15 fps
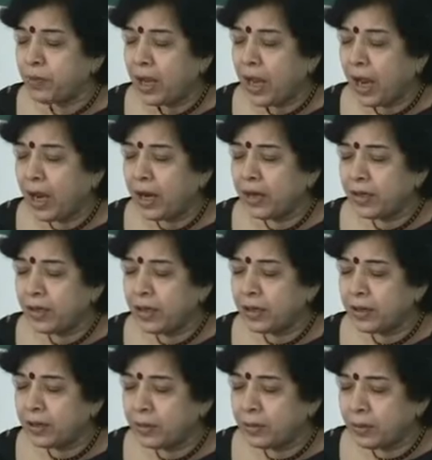and
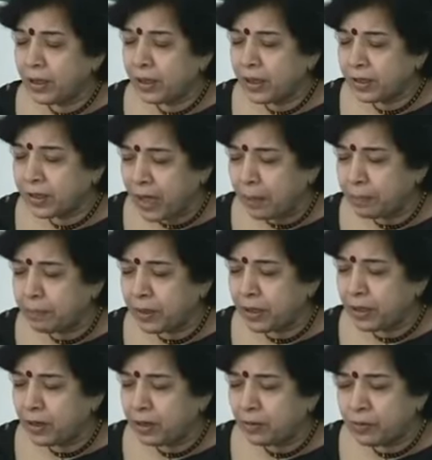uh,
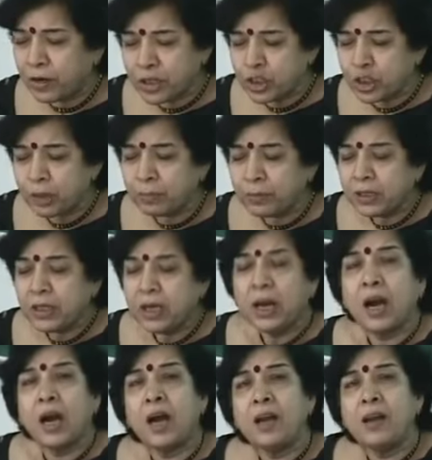temple worship,
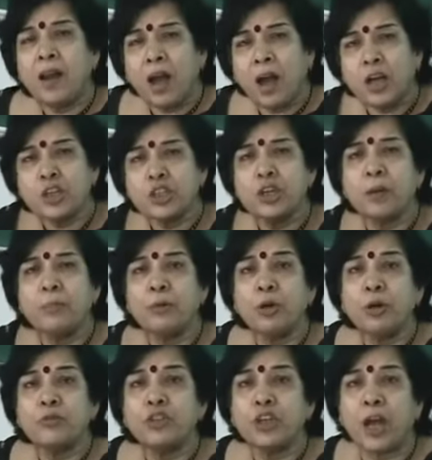a large number
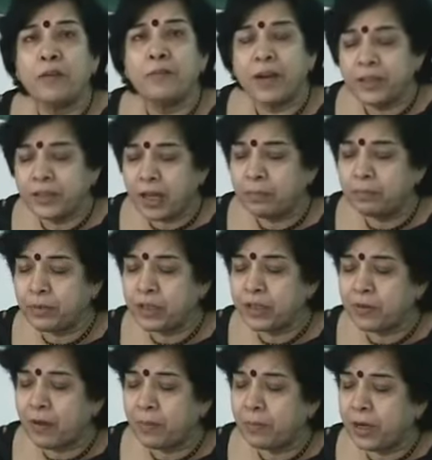of Shaivite temples
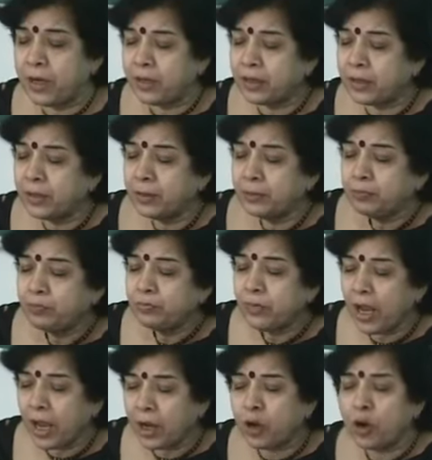were built
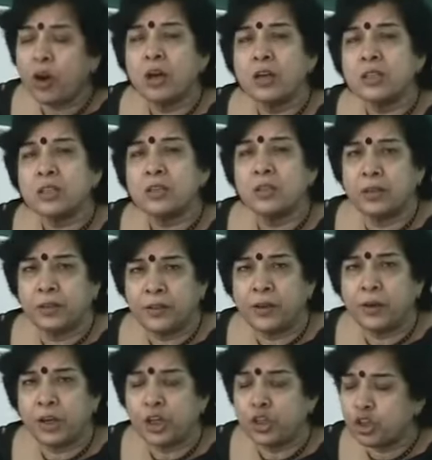across uh, the
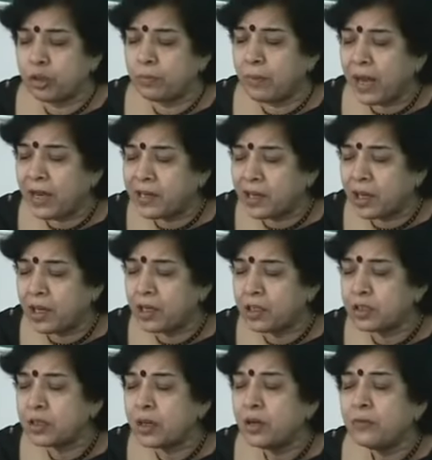region by
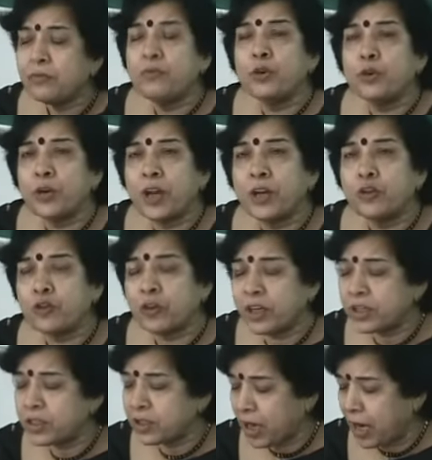kings
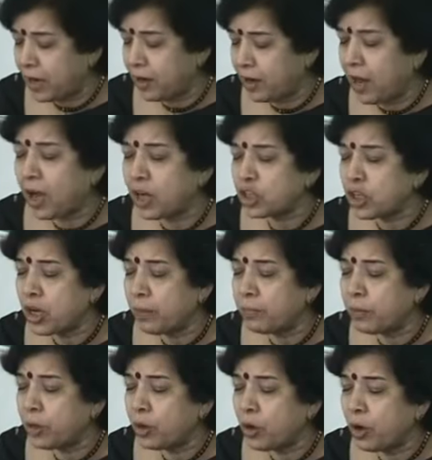feudatories and a large
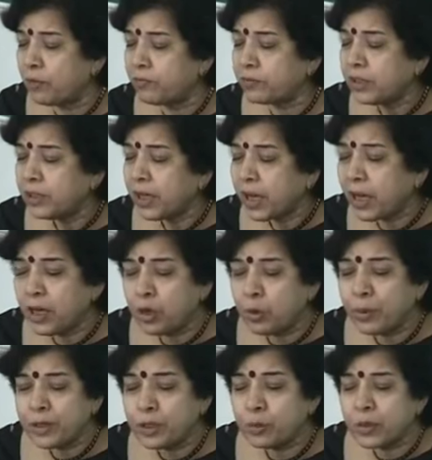number of
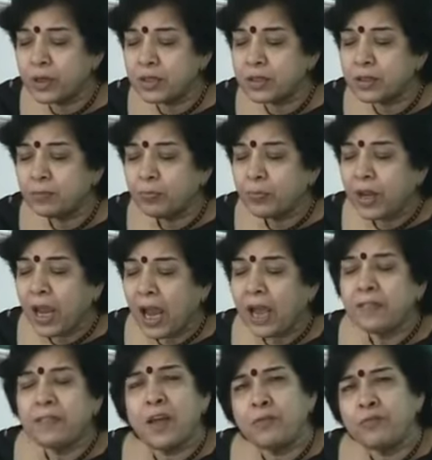individuals.
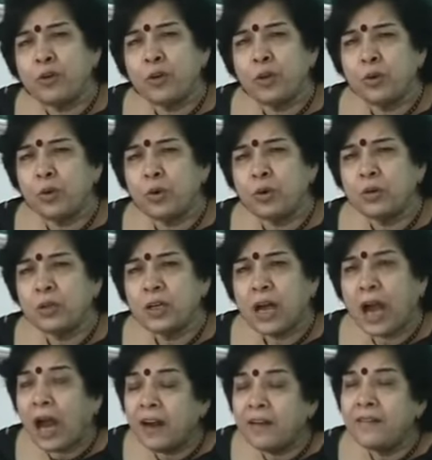And therefore, you know,
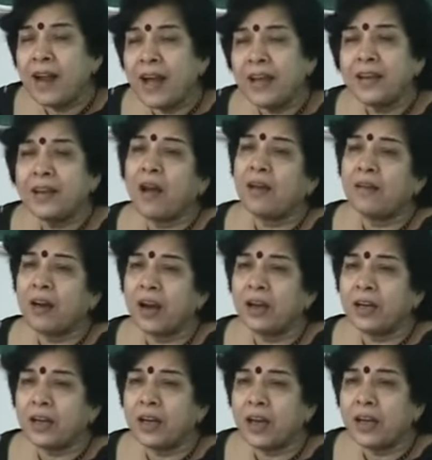unlike
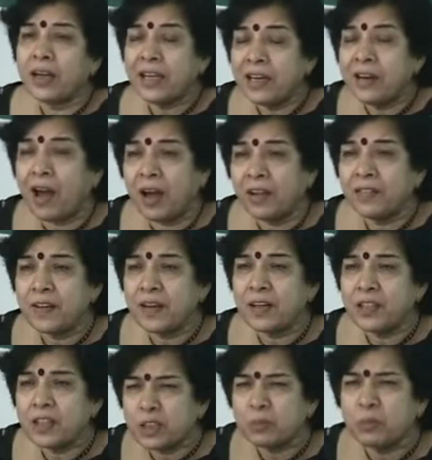Karnataka, in
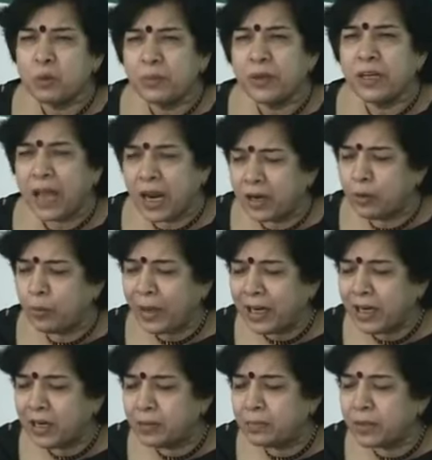Andhra this movement had a
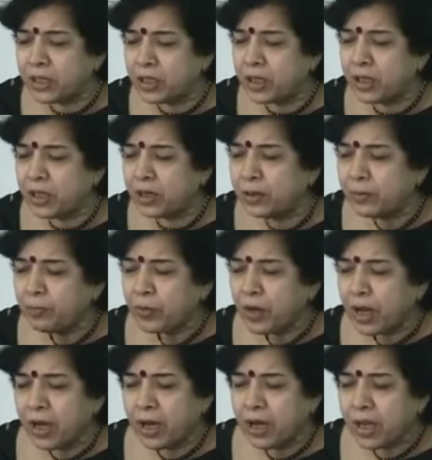very limited
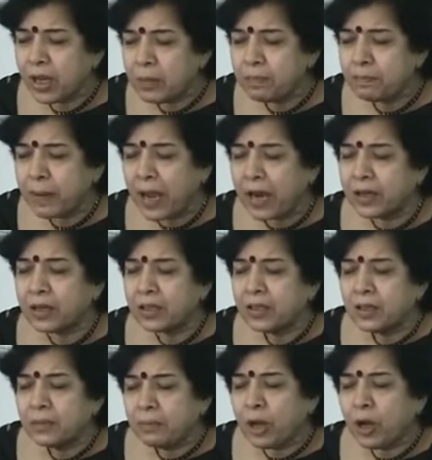uh, impact
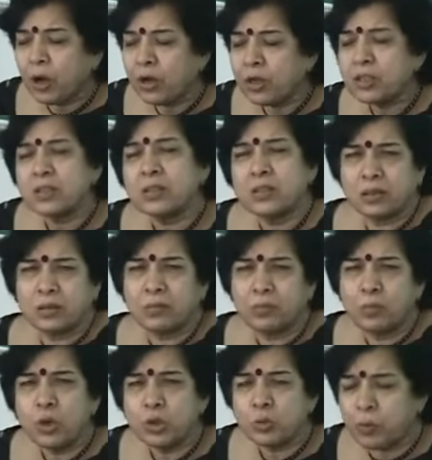because
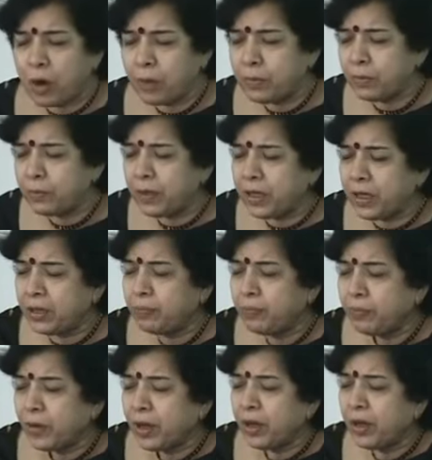most probably
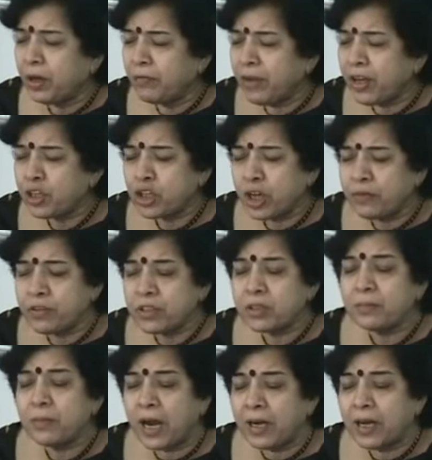uh,
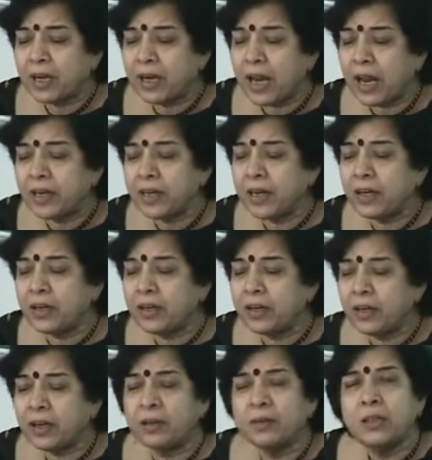had declined in
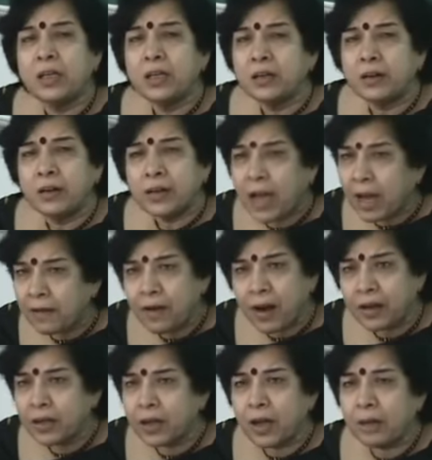uh, uh,
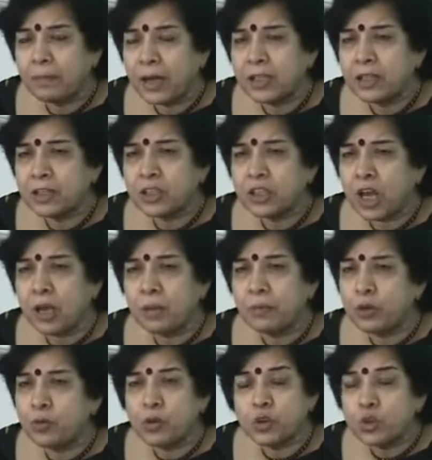Karnataka by this time.
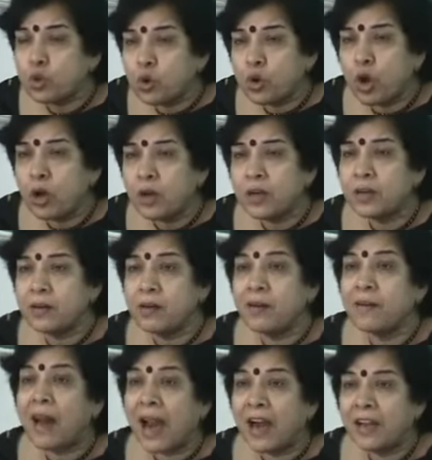It was no longer a
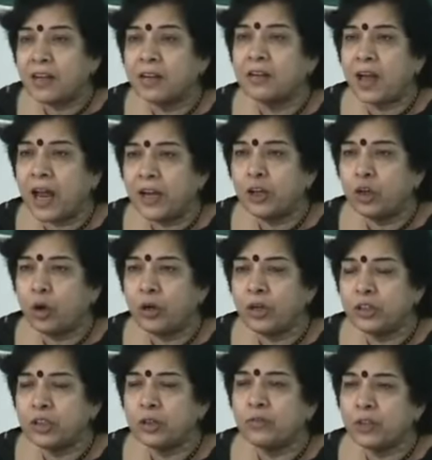radical
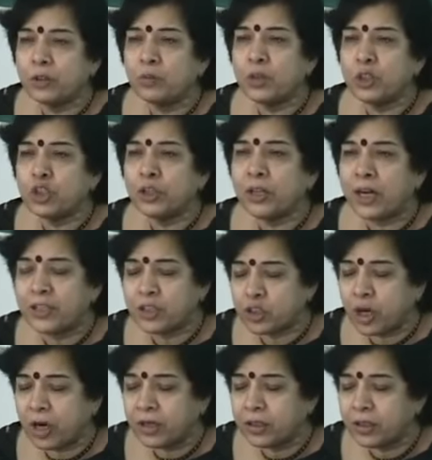ideology with which it had
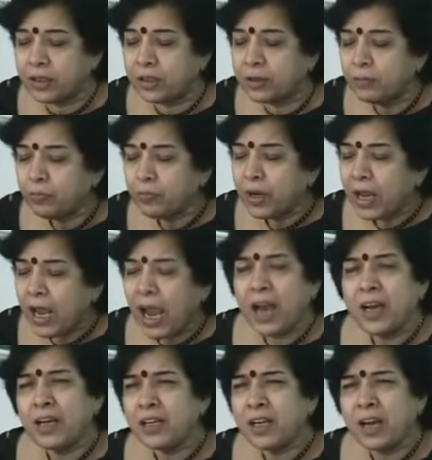started
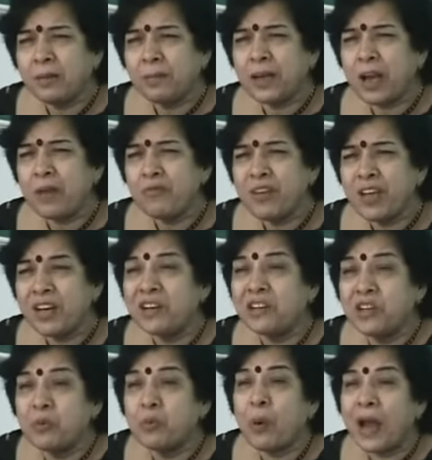and it had become very
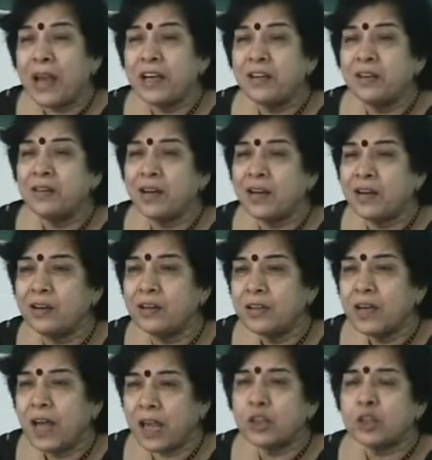divided and
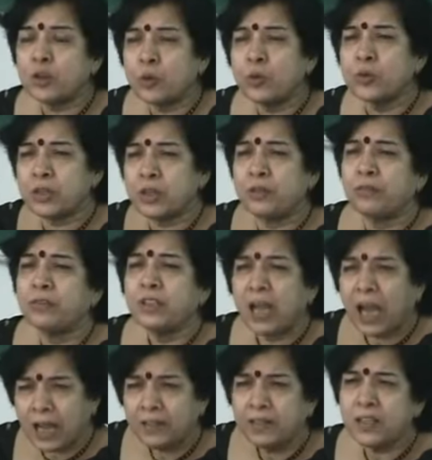exclusive
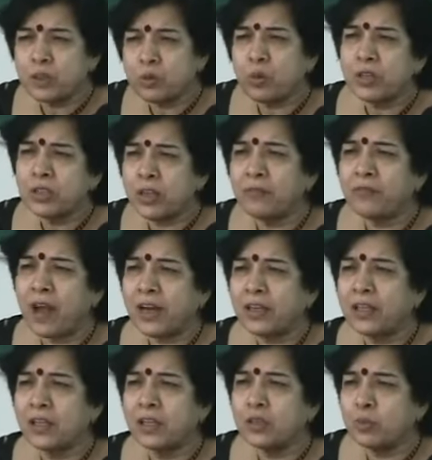and this was the
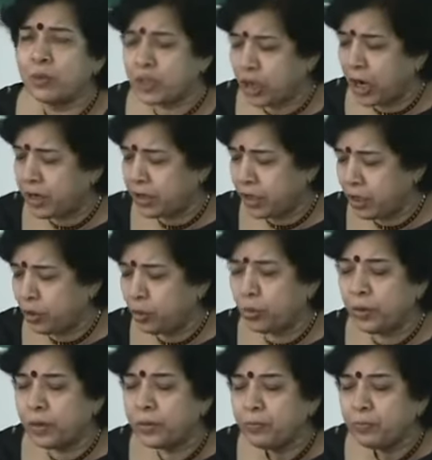factors which
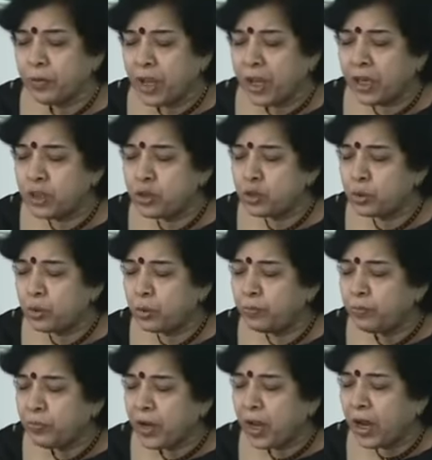continued into
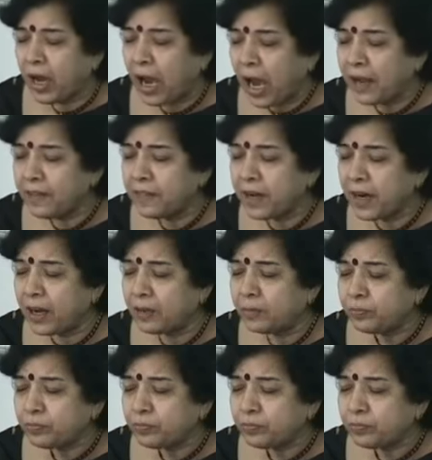uh, Andhra.